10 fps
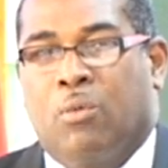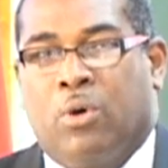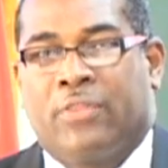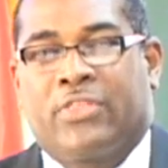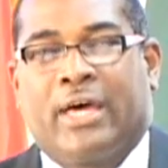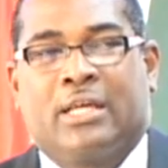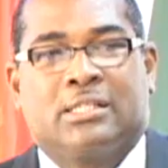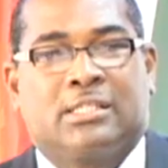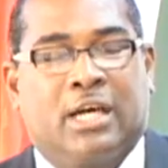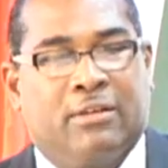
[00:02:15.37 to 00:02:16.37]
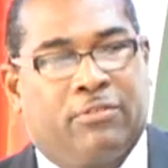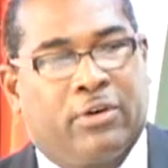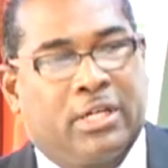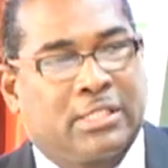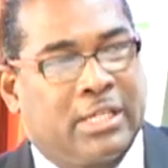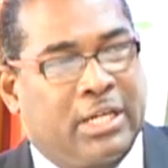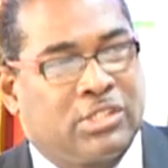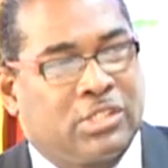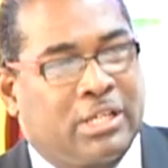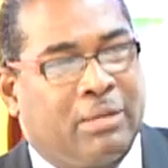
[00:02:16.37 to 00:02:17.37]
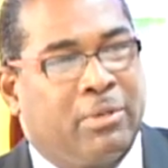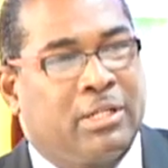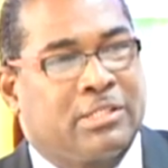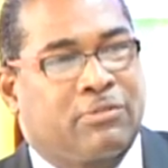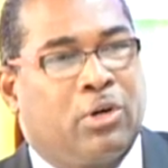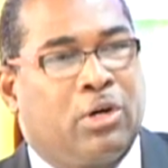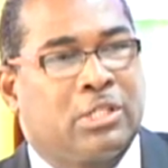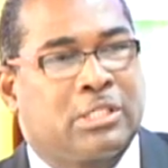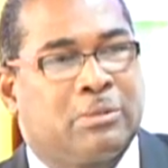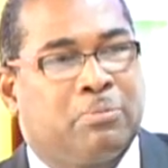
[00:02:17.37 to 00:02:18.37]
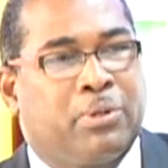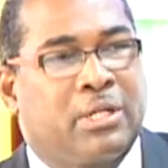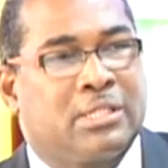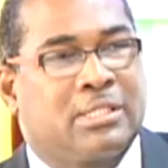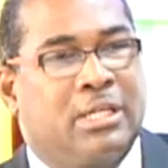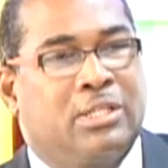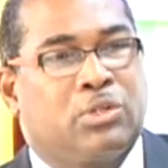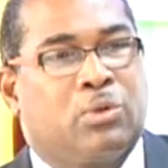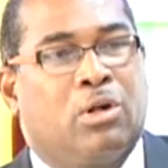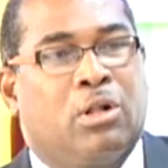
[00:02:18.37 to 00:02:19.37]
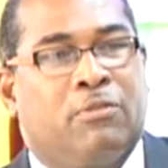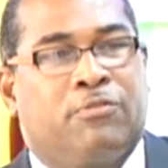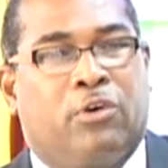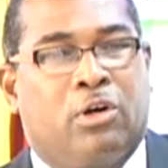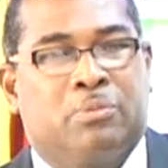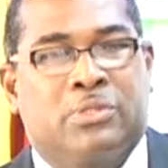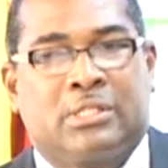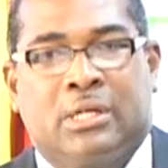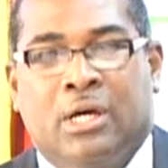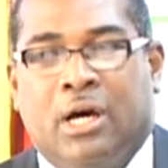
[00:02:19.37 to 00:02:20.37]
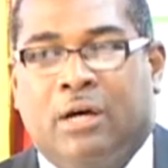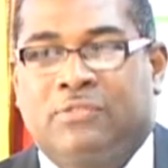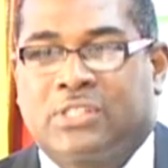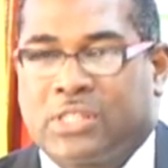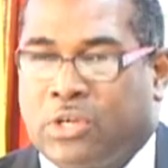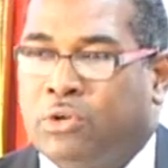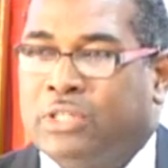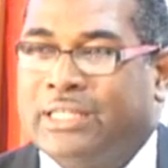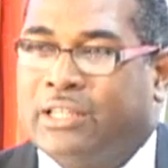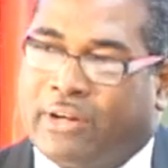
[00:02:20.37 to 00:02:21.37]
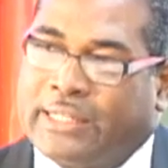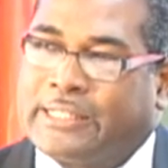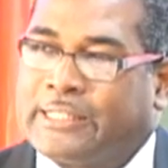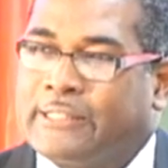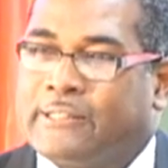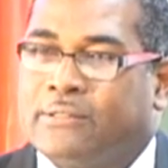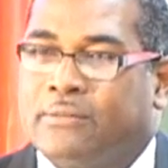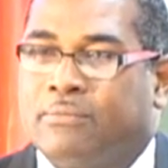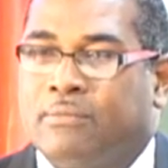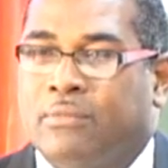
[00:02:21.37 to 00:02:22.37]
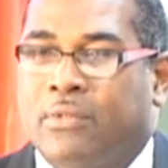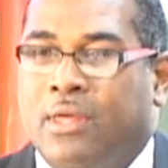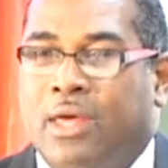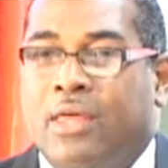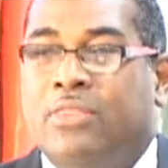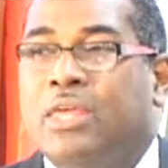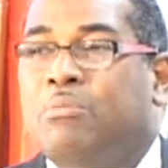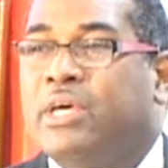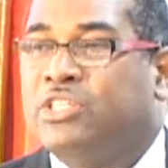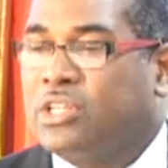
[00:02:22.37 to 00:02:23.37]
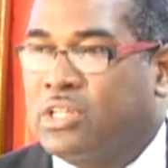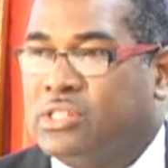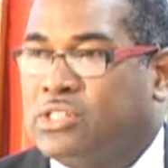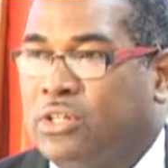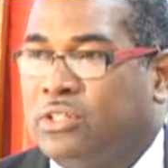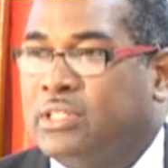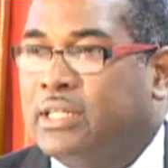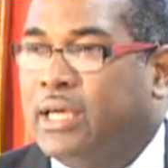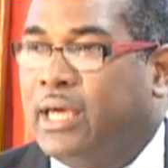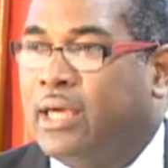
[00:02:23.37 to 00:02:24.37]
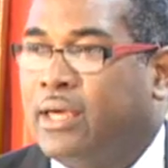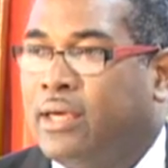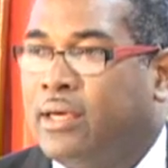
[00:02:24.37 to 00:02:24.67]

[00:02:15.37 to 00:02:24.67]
What that has done for us, ladies and gentlemen, is of course put us into all forms of security crisis. The major concern today